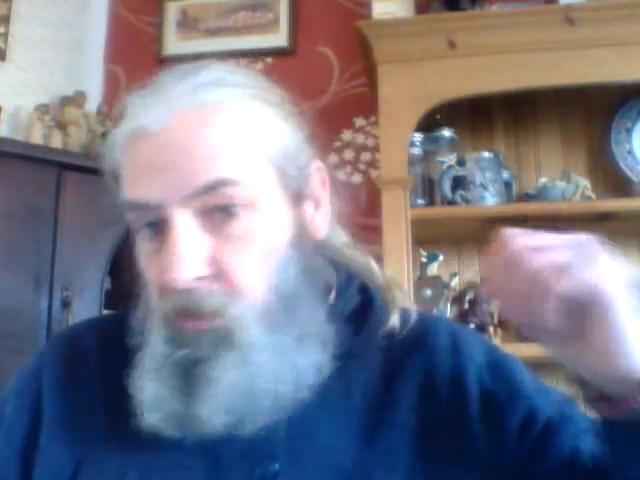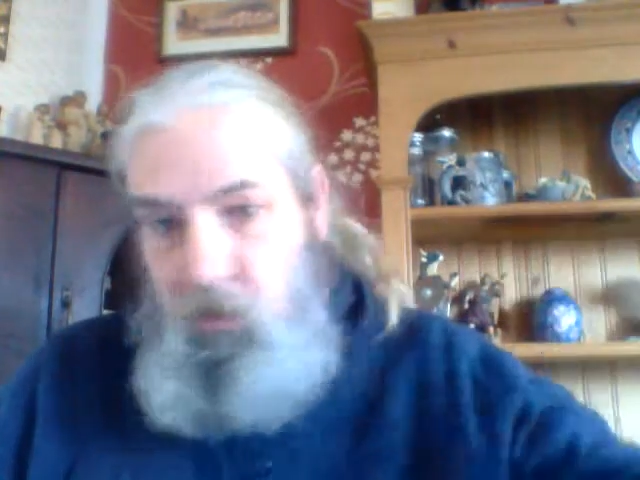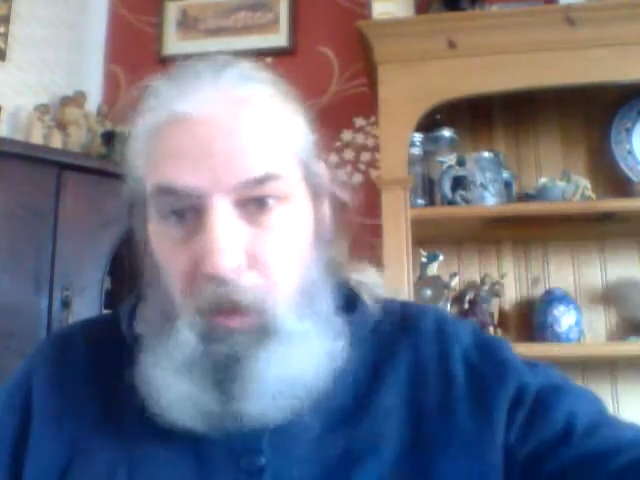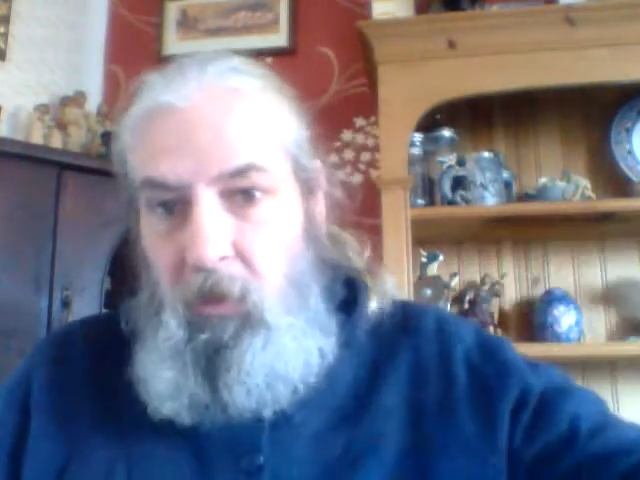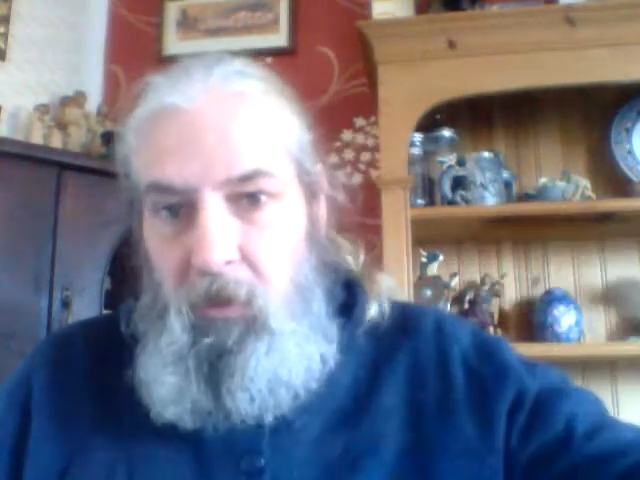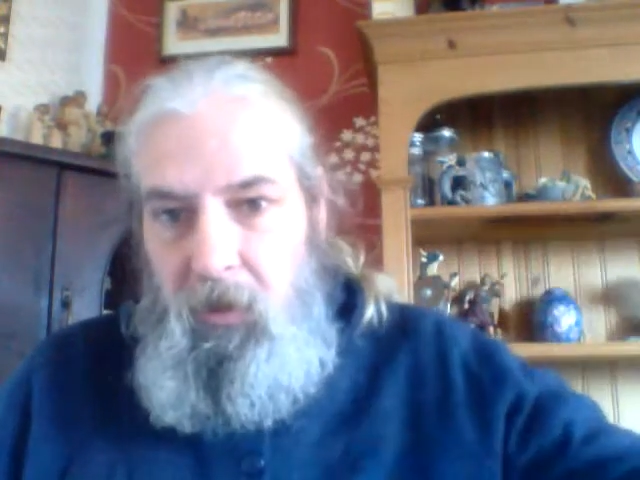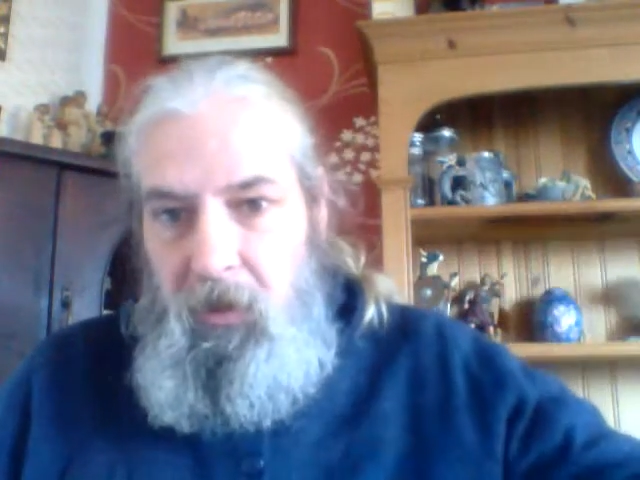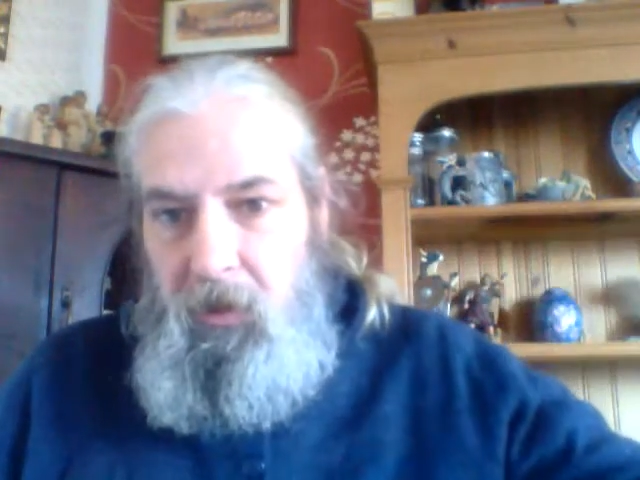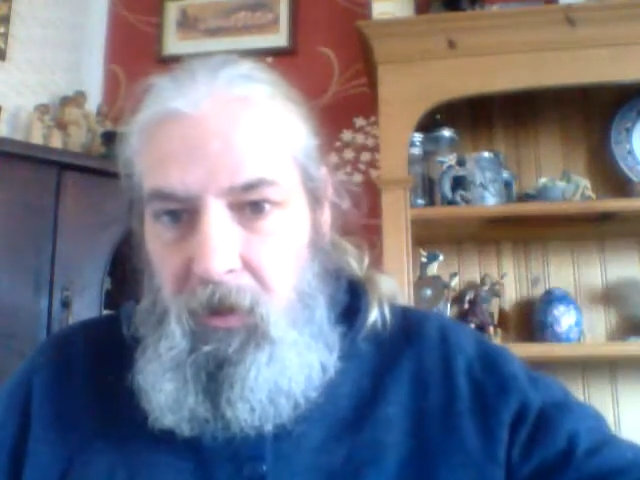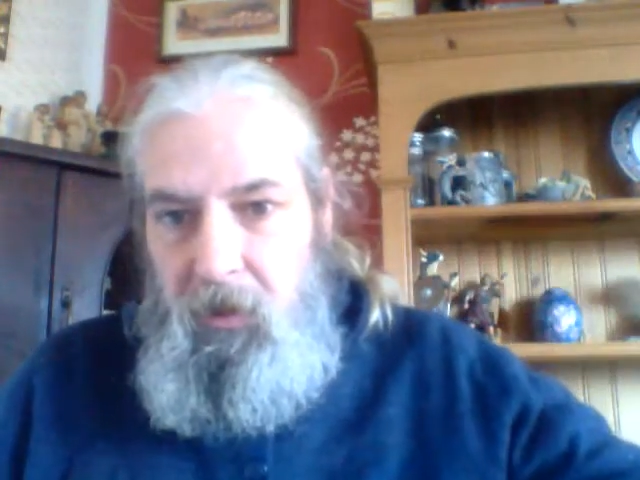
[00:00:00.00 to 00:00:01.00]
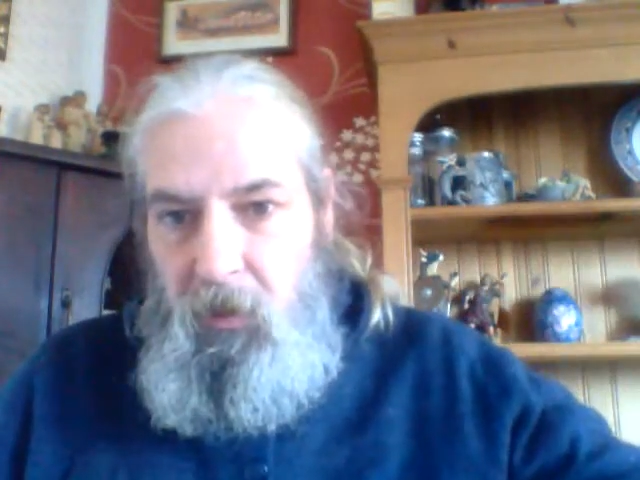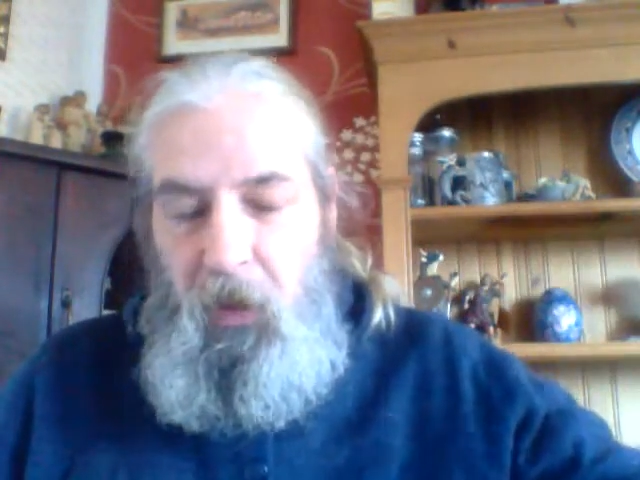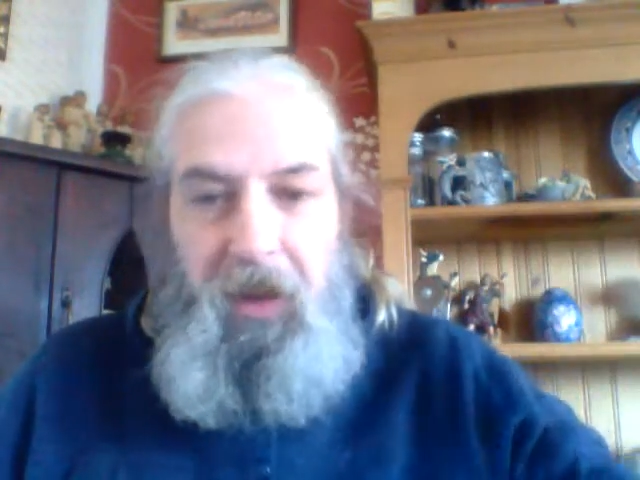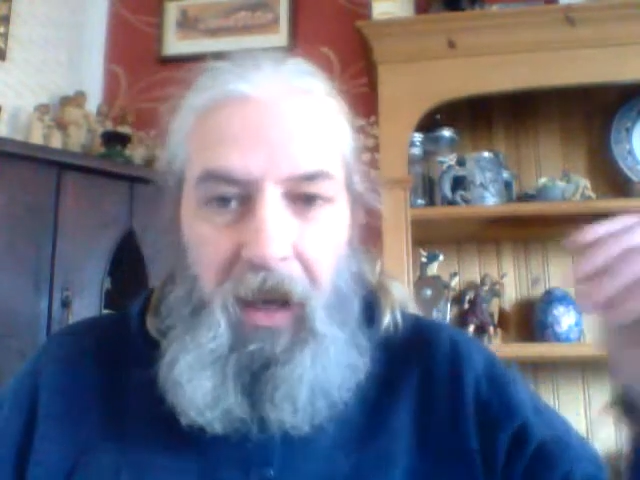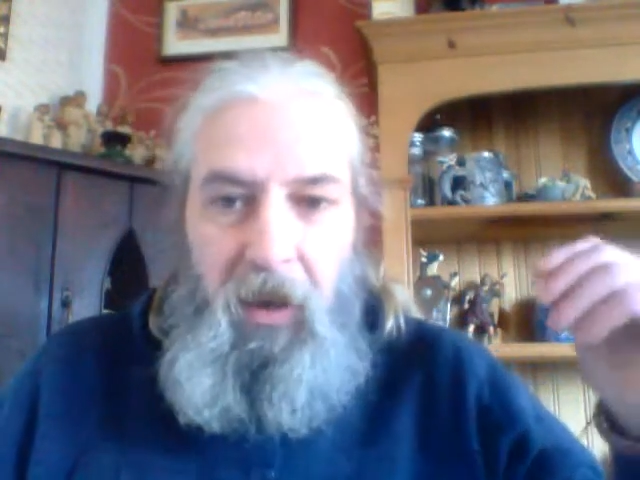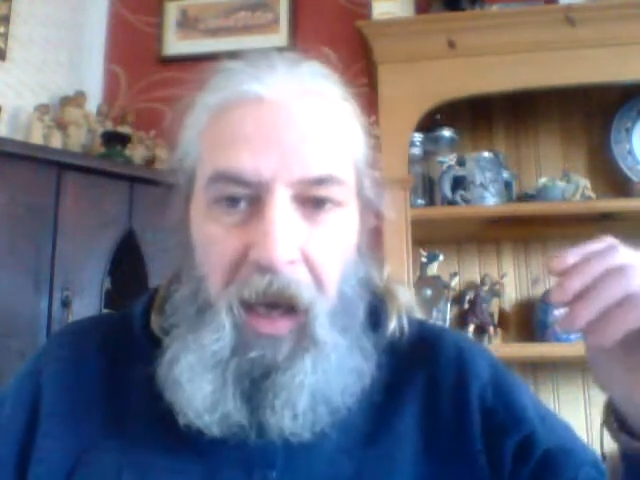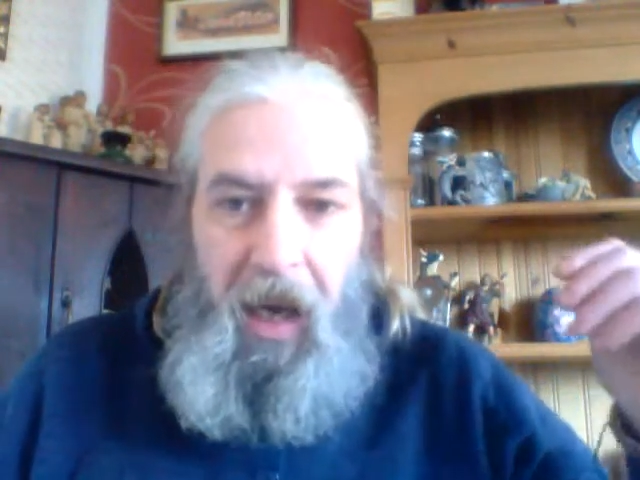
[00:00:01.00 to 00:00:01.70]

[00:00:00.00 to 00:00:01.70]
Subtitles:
boom, without